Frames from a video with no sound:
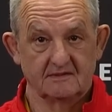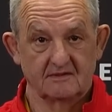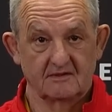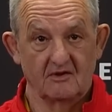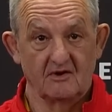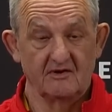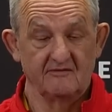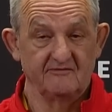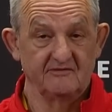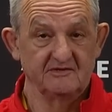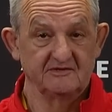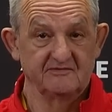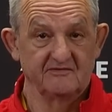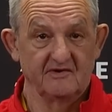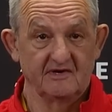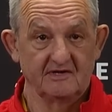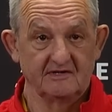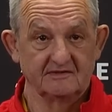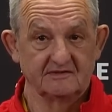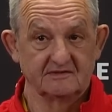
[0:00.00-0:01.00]
Conference
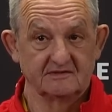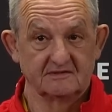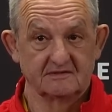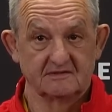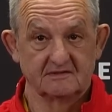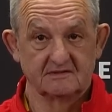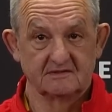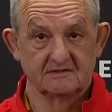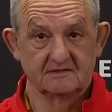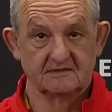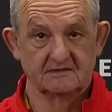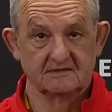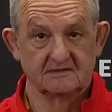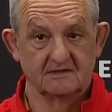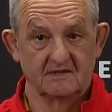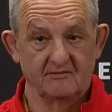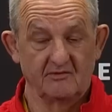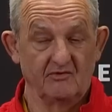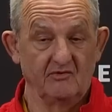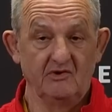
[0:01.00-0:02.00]
finals.
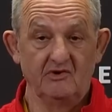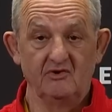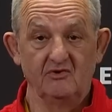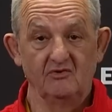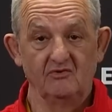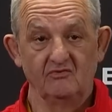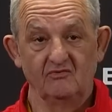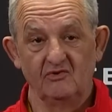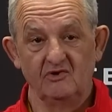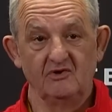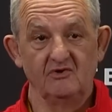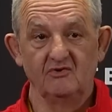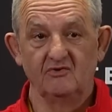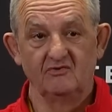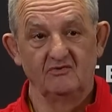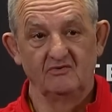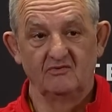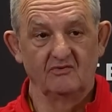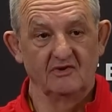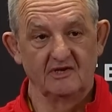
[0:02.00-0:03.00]
I mean, we knew
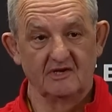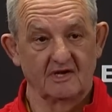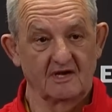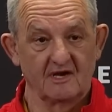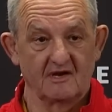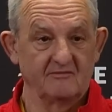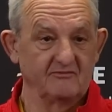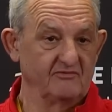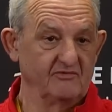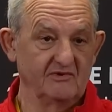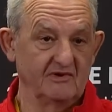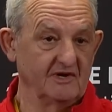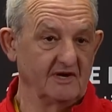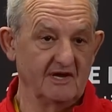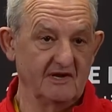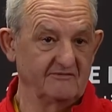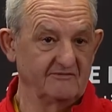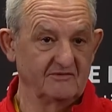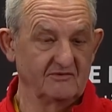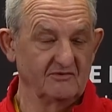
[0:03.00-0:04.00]
to win the cup we were going to
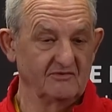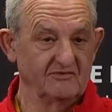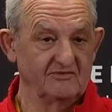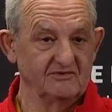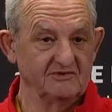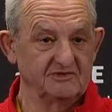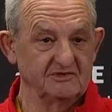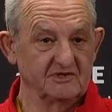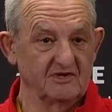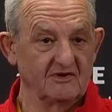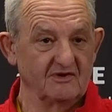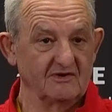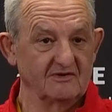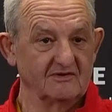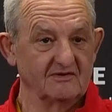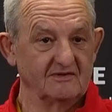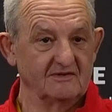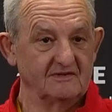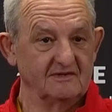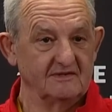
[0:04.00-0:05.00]
have to go through
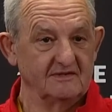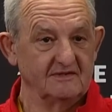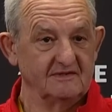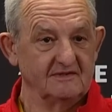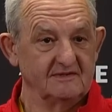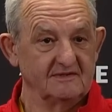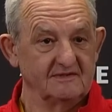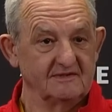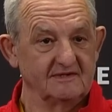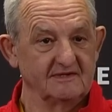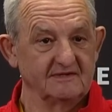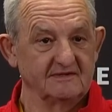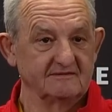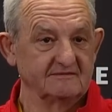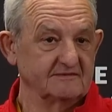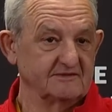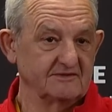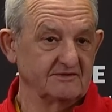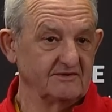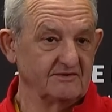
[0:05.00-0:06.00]
Chicago, right?
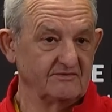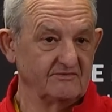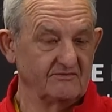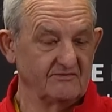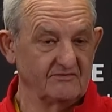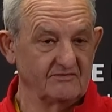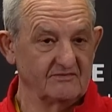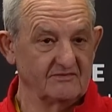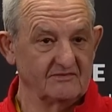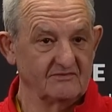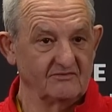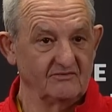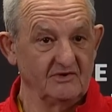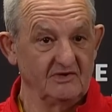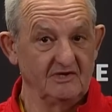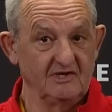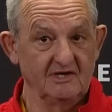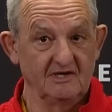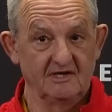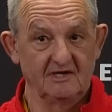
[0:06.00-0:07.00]
So we
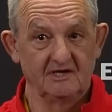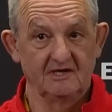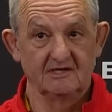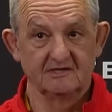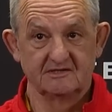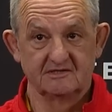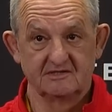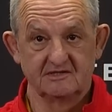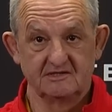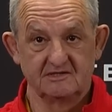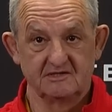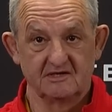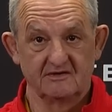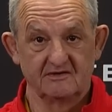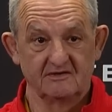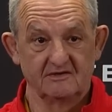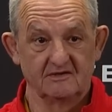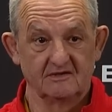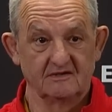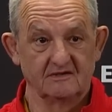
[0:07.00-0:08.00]
did it against each
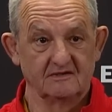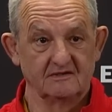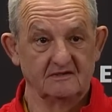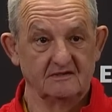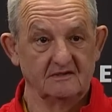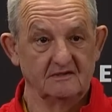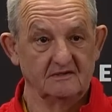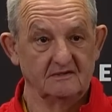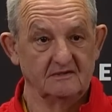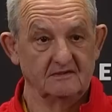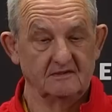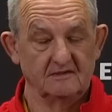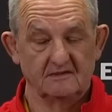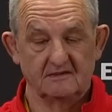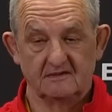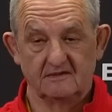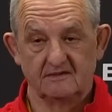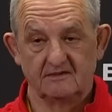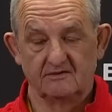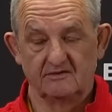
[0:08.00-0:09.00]
other, and
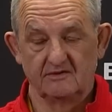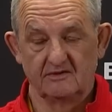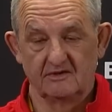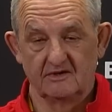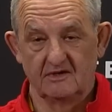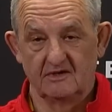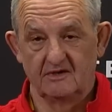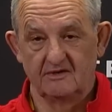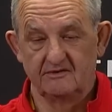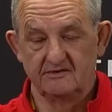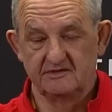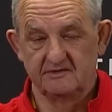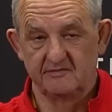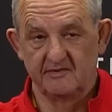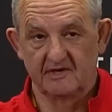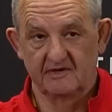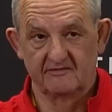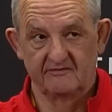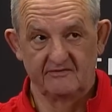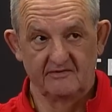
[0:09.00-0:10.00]
you know, you get a lot of
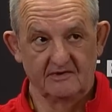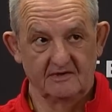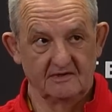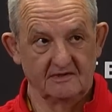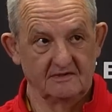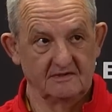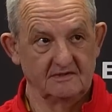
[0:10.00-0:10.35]
respect for